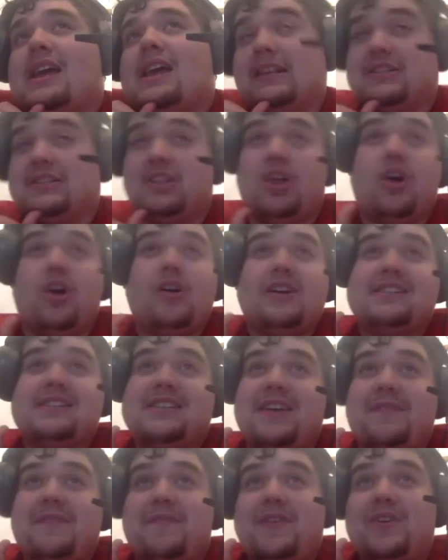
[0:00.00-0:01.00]
as long as
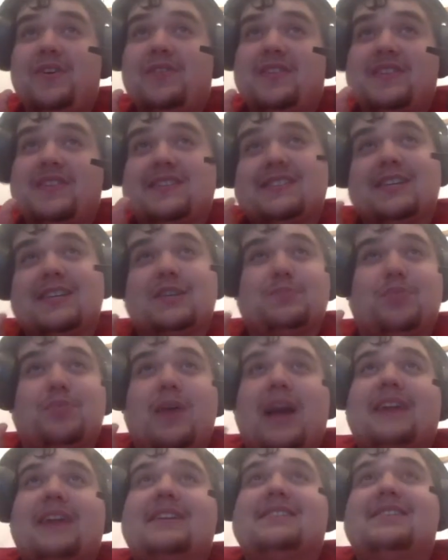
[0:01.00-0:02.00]
they feel that the 6
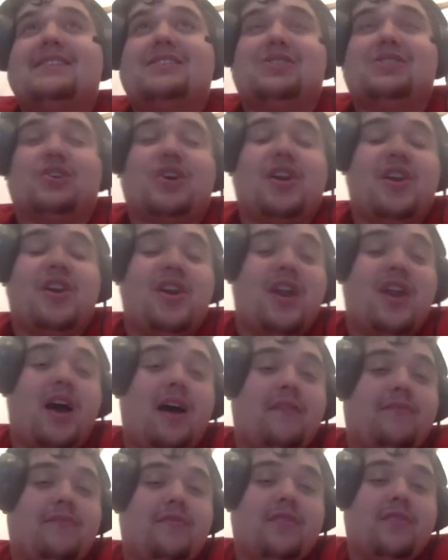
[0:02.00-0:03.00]
practices are
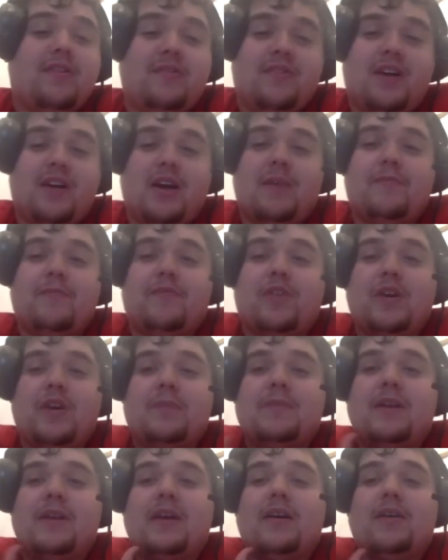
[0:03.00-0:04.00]
enough for
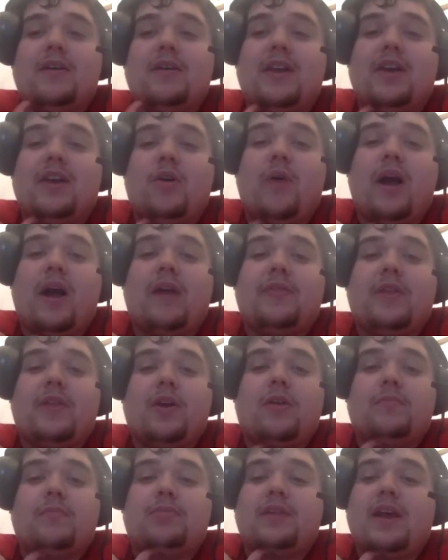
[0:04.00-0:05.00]
him to go out
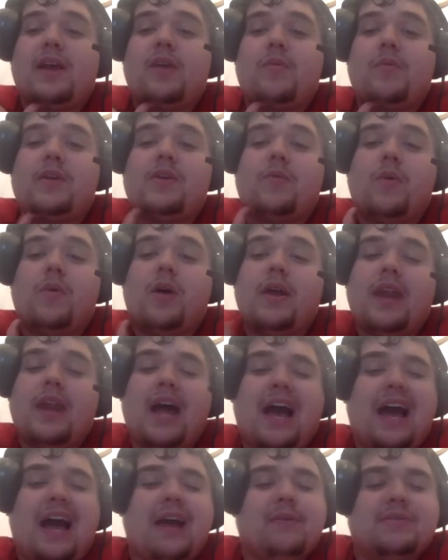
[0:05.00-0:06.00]
there and play week 1,
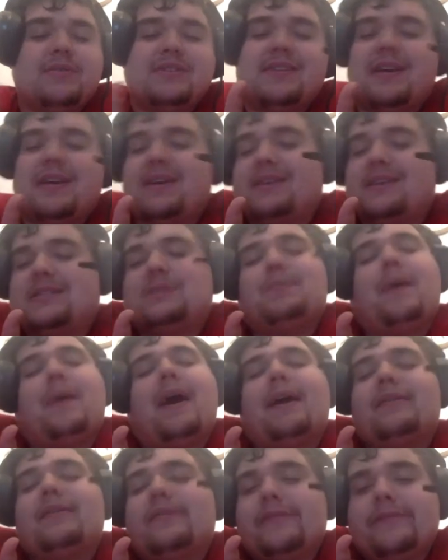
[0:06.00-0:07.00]
I would
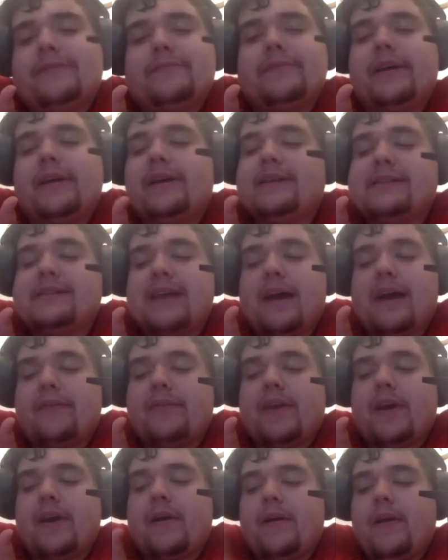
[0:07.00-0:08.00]
expect that he's
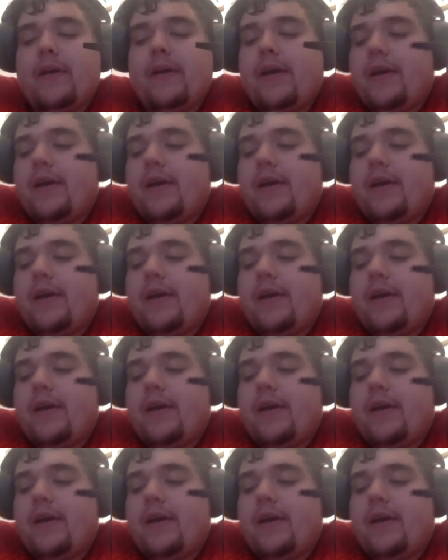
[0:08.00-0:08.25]
out there.